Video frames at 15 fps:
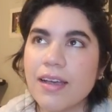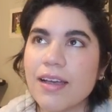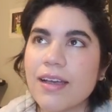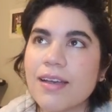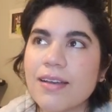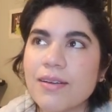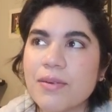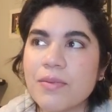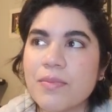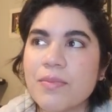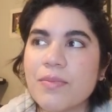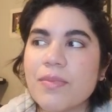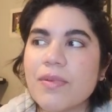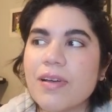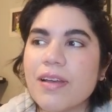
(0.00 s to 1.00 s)

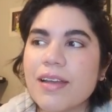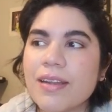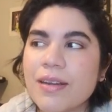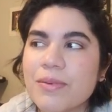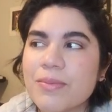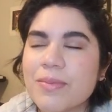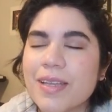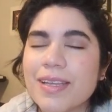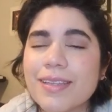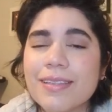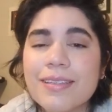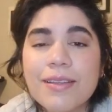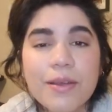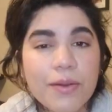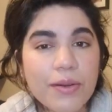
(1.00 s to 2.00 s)
Um, and I'm like,
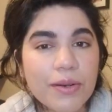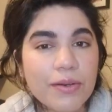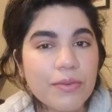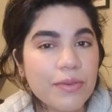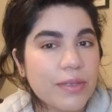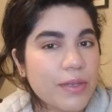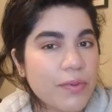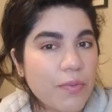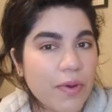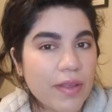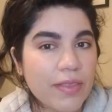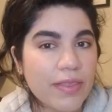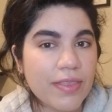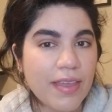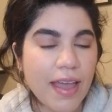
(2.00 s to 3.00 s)
no, I don't really want
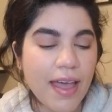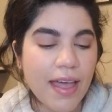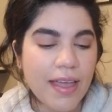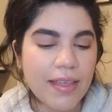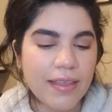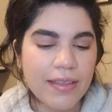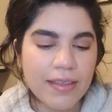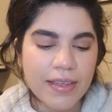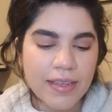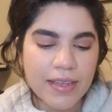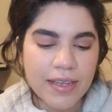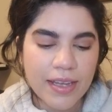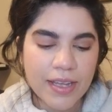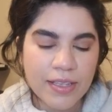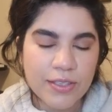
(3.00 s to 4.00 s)
that.
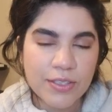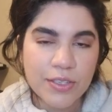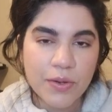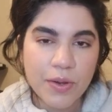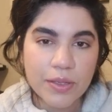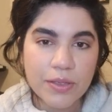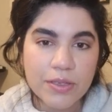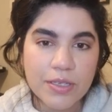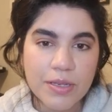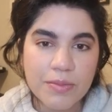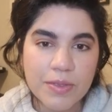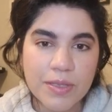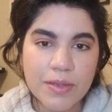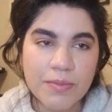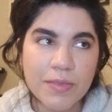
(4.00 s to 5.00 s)
And so I looked up
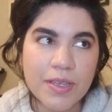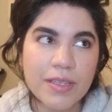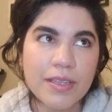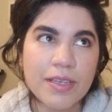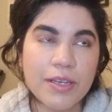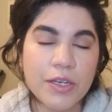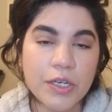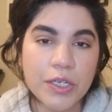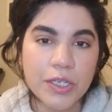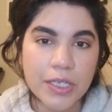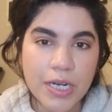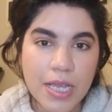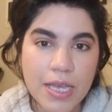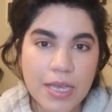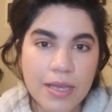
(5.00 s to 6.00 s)
something like a
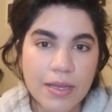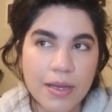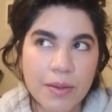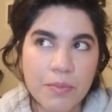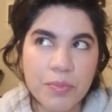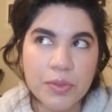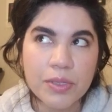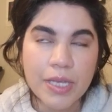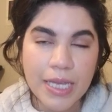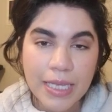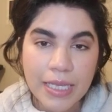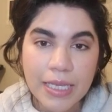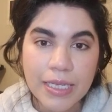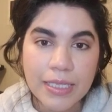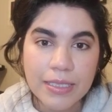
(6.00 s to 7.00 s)
hoodie, a
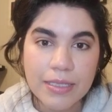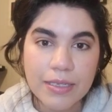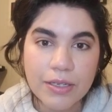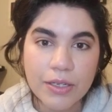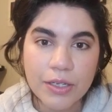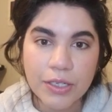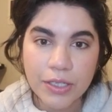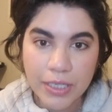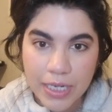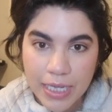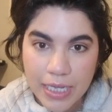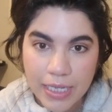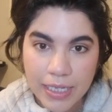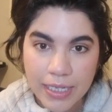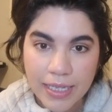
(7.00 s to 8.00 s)
blanket
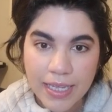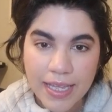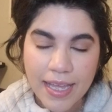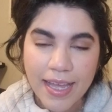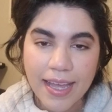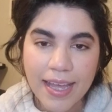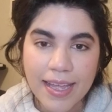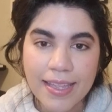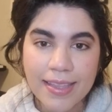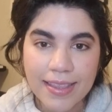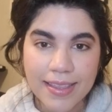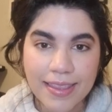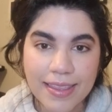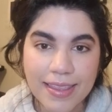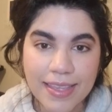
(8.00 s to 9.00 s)
hoodie.
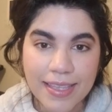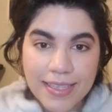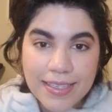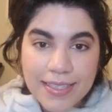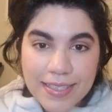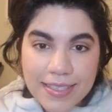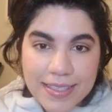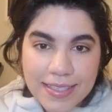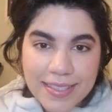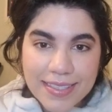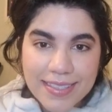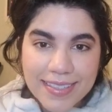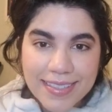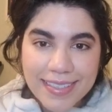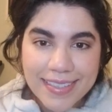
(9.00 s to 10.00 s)
And this
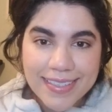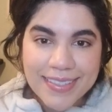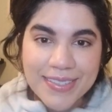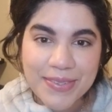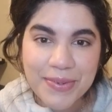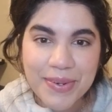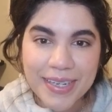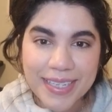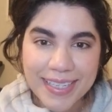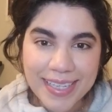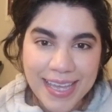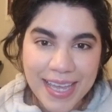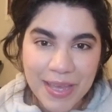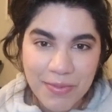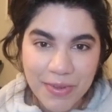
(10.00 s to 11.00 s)
is what
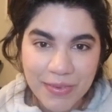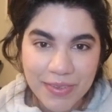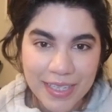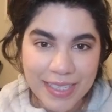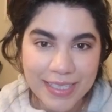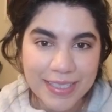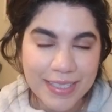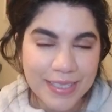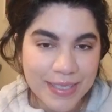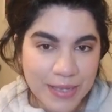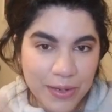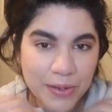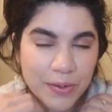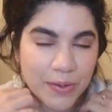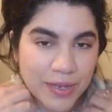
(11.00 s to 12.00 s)
came of it.
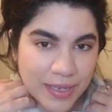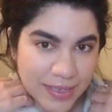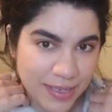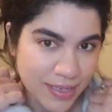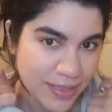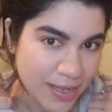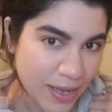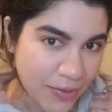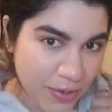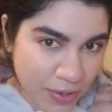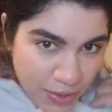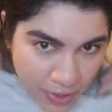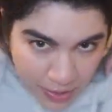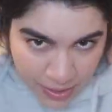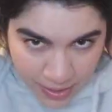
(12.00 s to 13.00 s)
So it does have a
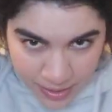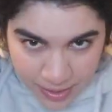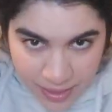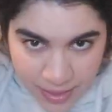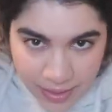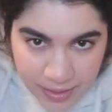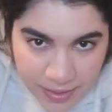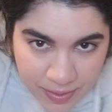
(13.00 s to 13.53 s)
hood. It